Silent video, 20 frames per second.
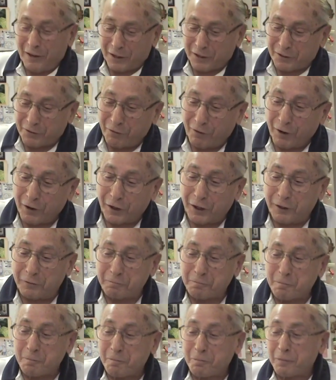It's
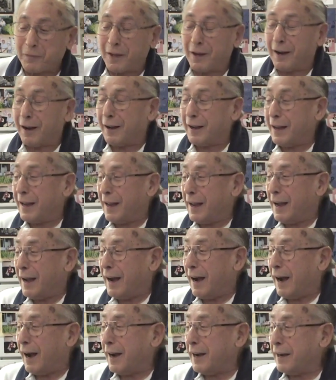funny.
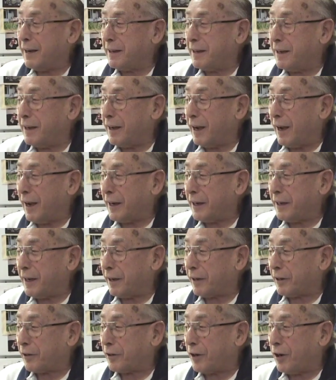I
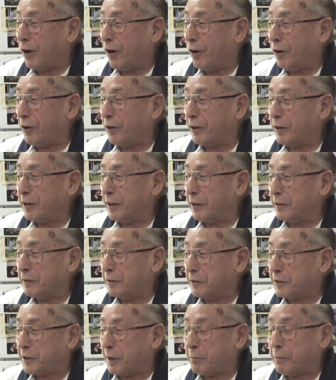got a call,
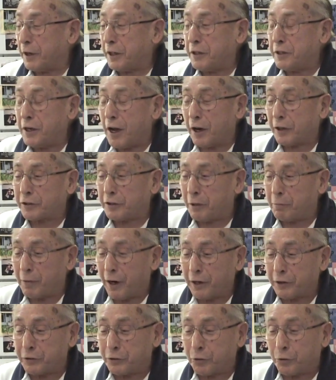and somebody knocked on
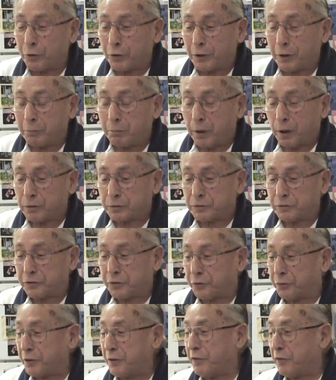my door about
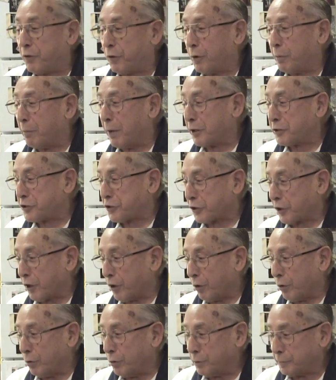3-4 months
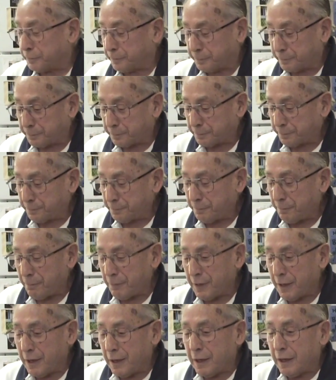ago,
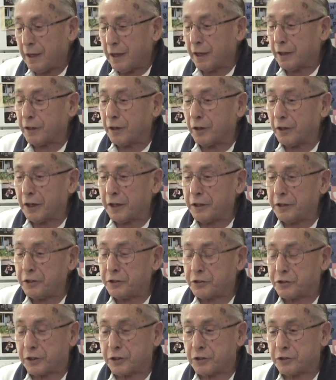and the lady
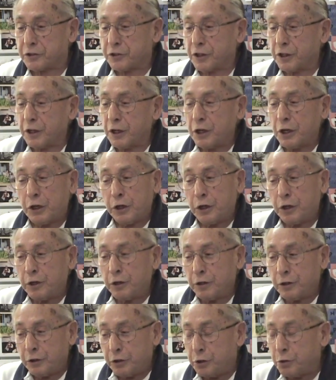says,
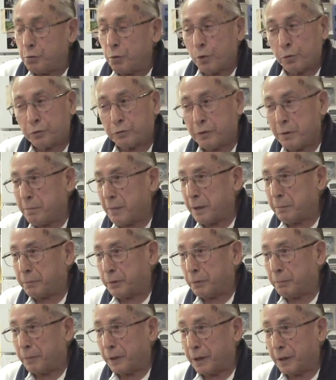"You won't
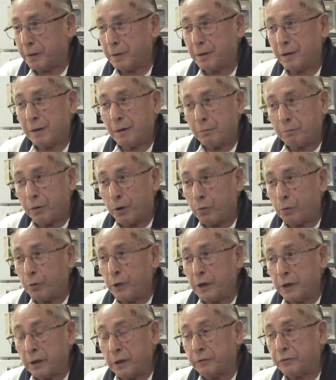remember me, but
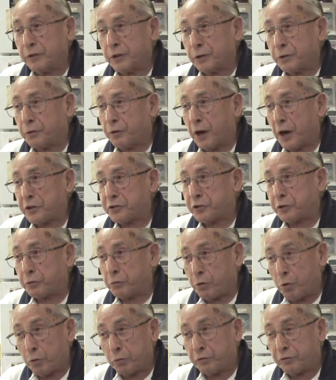we lived across the
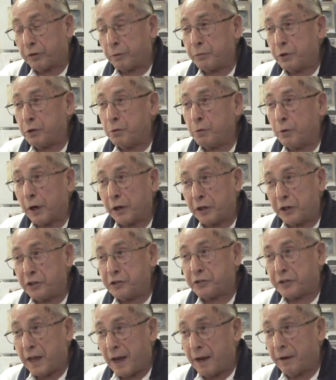road from you on
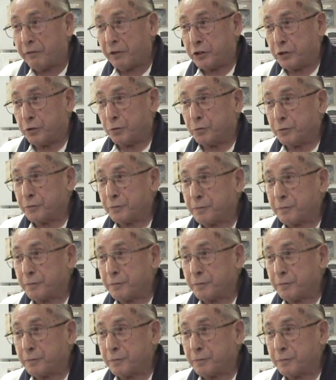East Avenue."